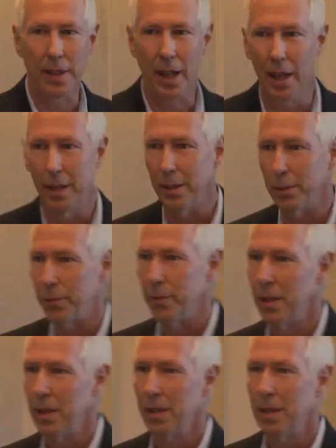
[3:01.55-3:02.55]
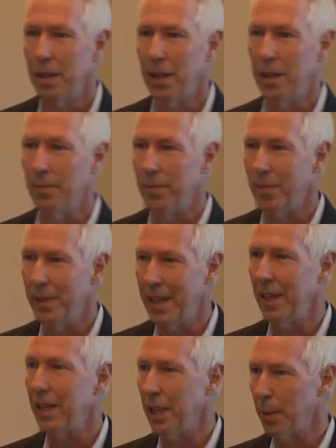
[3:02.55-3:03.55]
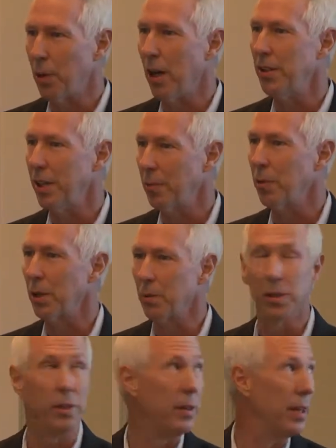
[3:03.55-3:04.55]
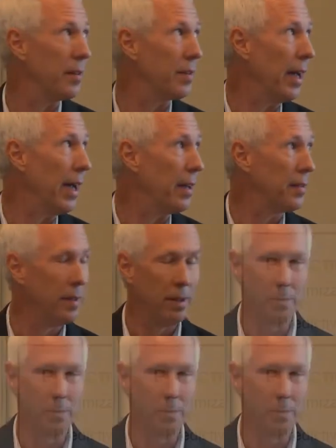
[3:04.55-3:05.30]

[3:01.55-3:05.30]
the kind of day-to-day project work we're doing at SAS.